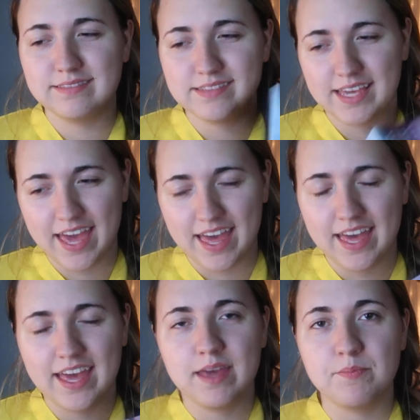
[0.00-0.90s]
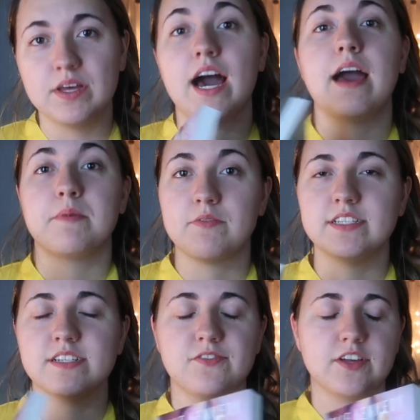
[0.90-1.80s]
okay, but I have my
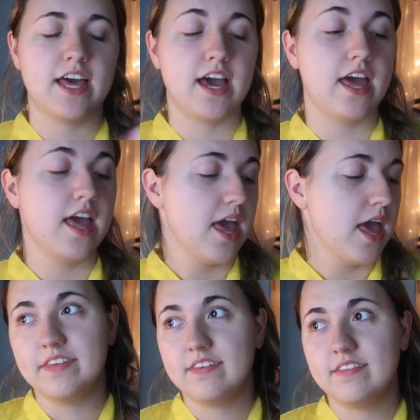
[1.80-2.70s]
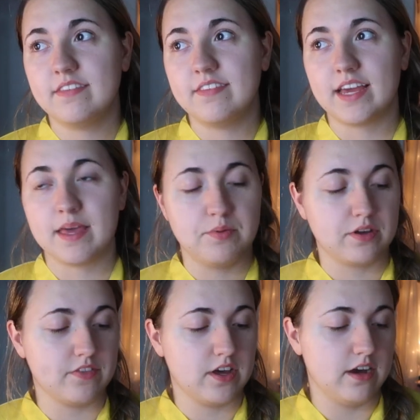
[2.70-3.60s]
reason for that. This is the second book
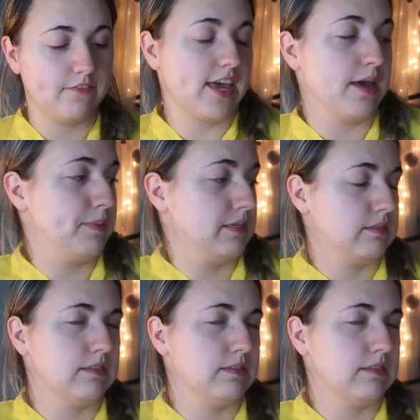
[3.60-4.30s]
of the off-campus